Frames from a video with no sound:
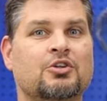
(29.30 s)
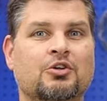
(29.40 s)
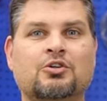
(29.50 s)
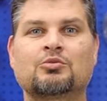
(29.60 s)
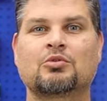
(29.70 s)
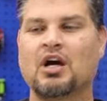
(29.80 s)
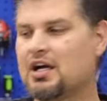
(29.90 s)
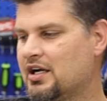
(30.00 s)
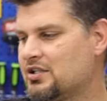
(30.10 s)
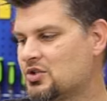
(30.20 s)
your
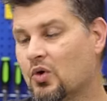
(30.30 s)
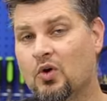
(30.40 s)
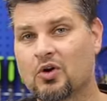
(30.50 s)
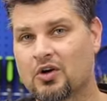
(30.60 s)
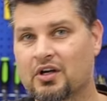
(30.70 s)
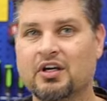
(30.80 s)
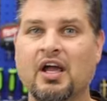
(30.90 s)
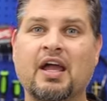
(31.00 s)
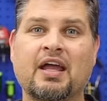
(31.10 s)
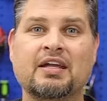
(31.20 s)
garage, or
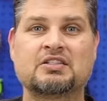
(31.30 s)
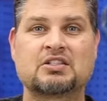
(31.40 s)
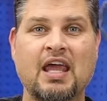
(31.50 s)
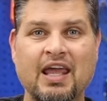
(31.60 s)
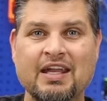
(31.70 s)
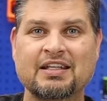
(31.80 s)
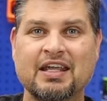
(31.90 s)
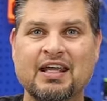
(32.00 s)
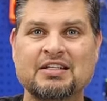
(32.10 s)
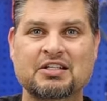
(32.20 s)
a ten
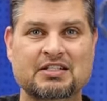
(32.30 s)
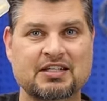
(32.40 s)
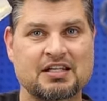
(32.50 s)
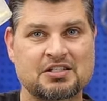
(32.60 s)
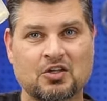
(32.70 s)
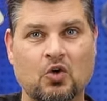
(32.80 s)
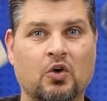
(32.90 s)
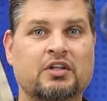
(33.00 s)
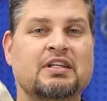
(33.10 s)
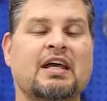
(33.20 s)
gauge extension
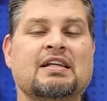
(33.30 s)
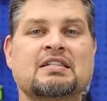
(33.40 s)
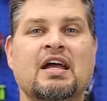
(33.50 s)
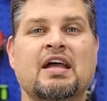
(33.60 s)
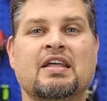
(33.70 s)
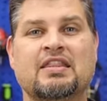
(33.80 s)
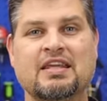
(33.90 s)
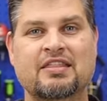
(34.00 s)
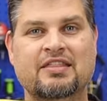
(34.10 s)
cord. Yes, the